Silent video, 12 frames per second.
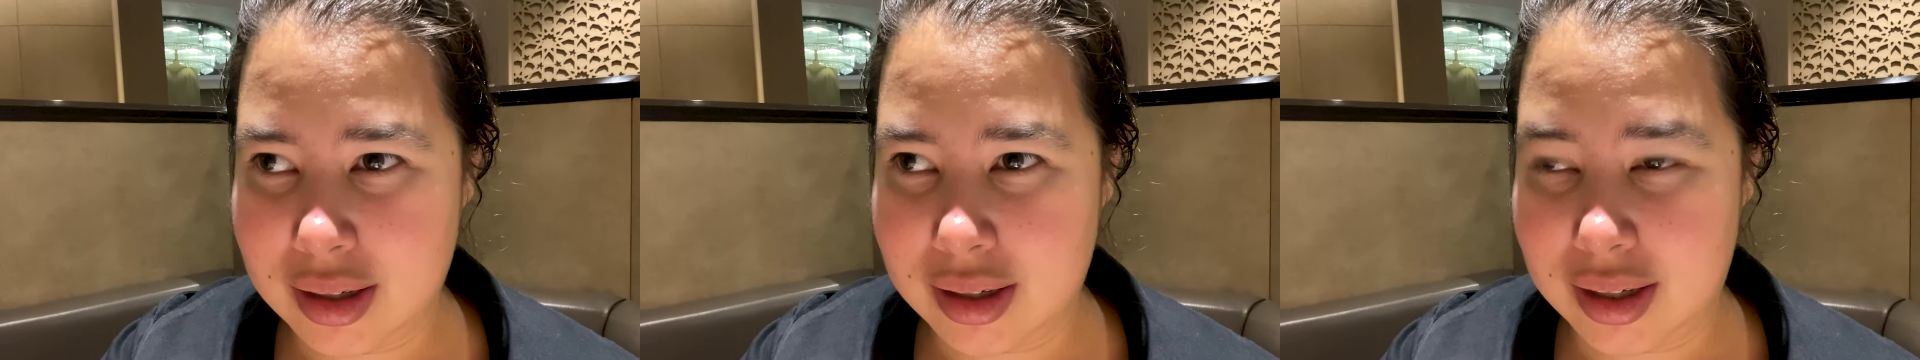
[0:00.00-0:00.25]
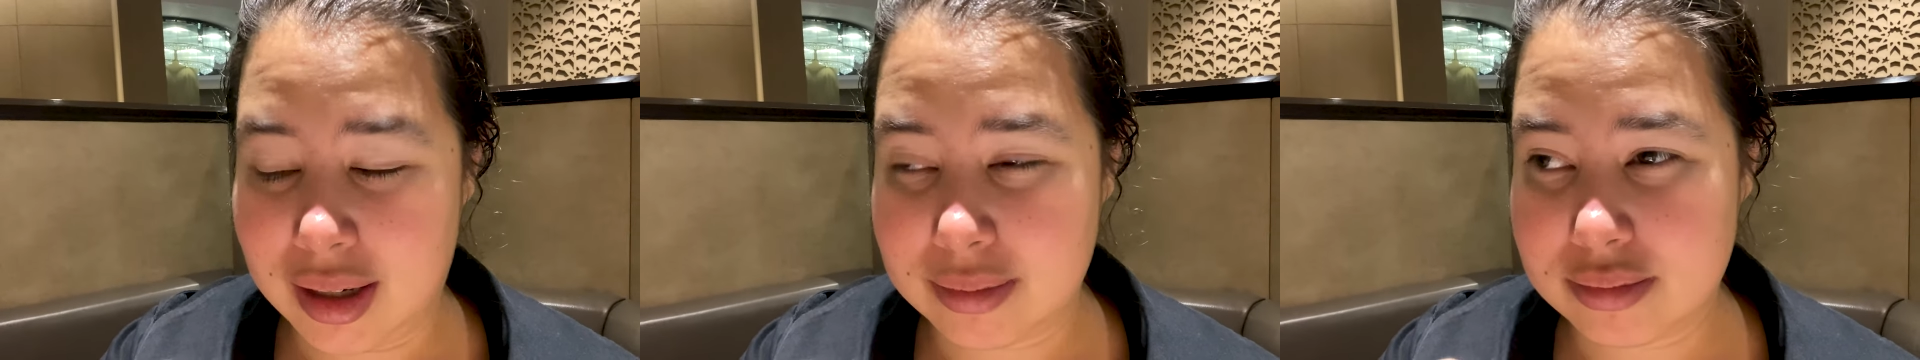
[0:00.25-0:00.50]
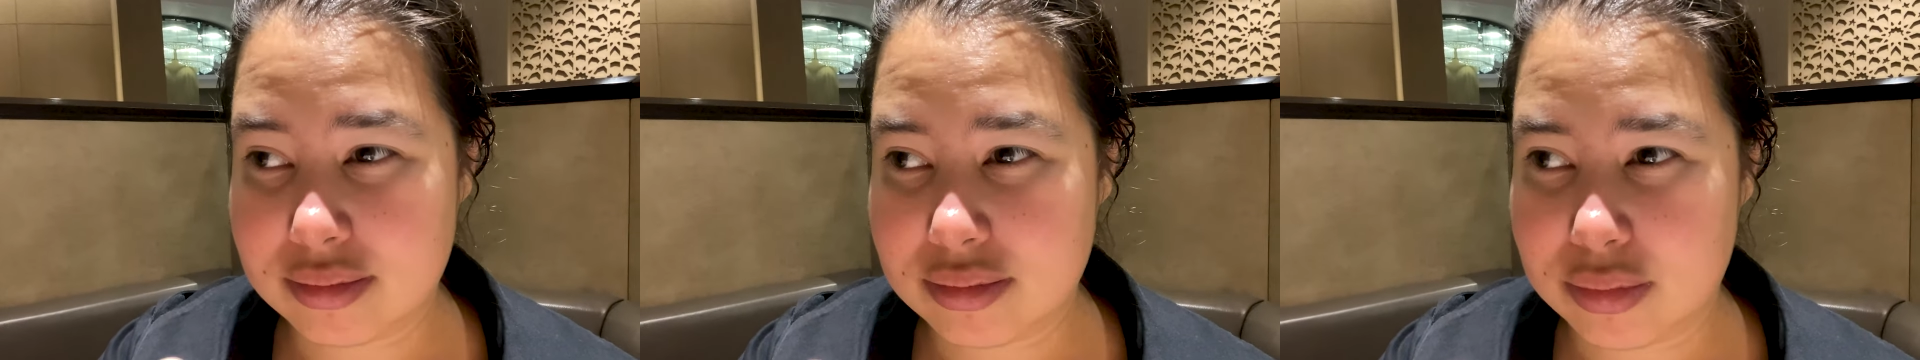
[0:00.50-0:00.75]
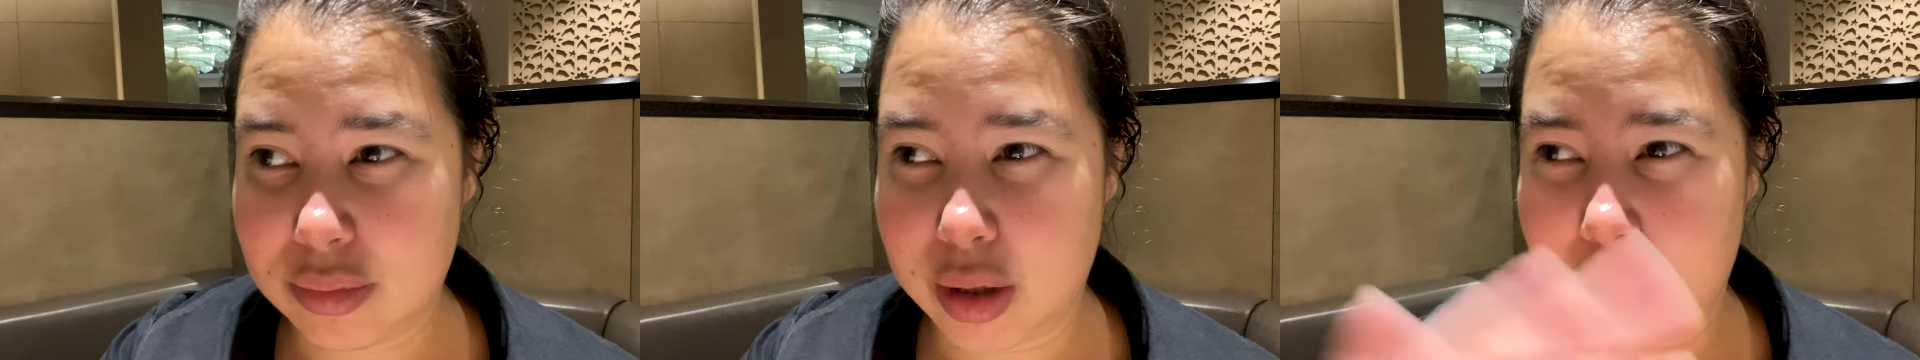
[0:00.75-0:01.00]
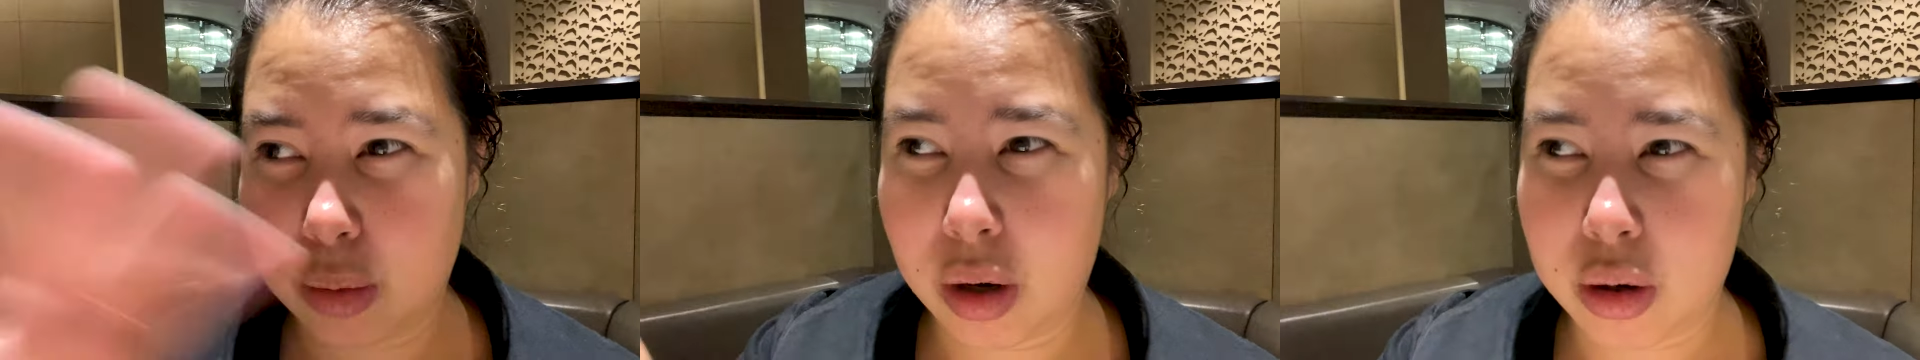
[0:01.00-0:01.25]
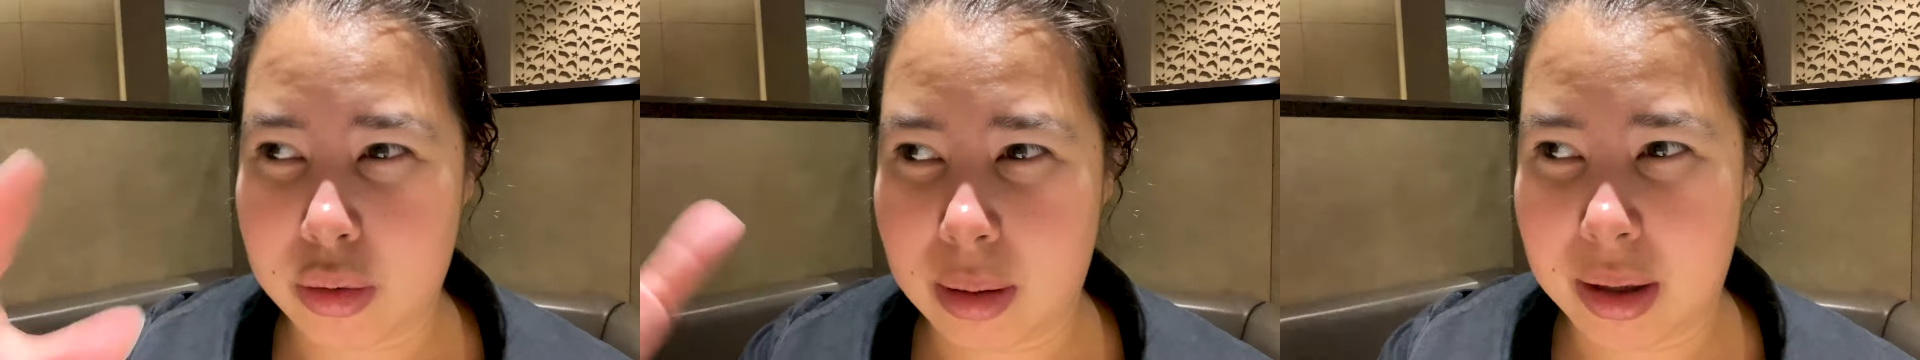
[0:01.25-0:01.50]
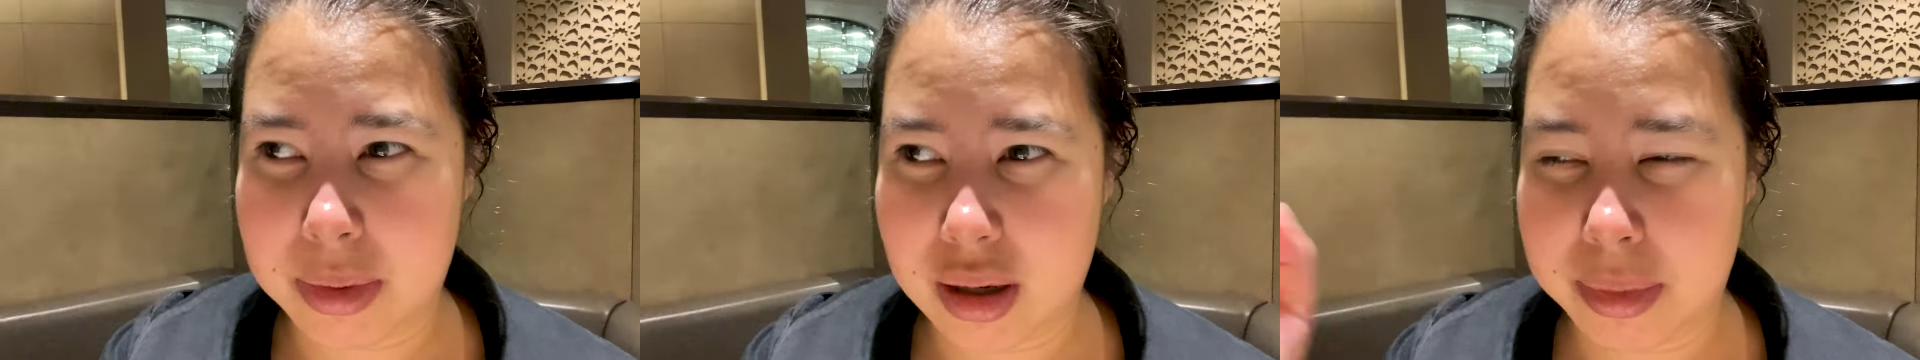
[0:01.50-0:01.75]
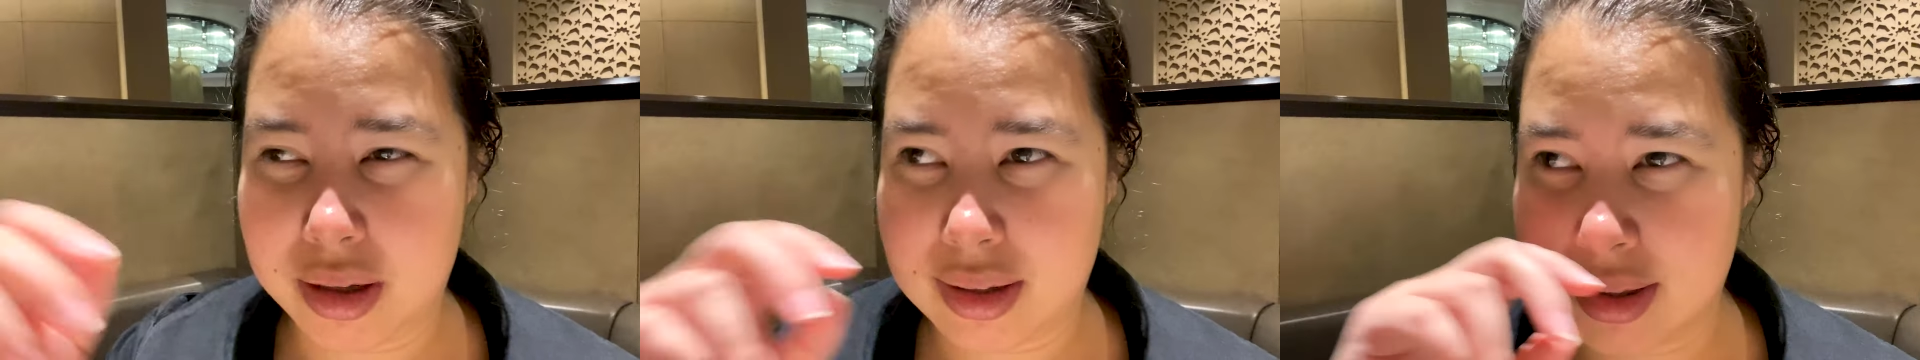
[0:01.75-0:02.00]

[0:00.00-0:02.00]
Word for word: yeah, we're gonna walk around maybe a bit.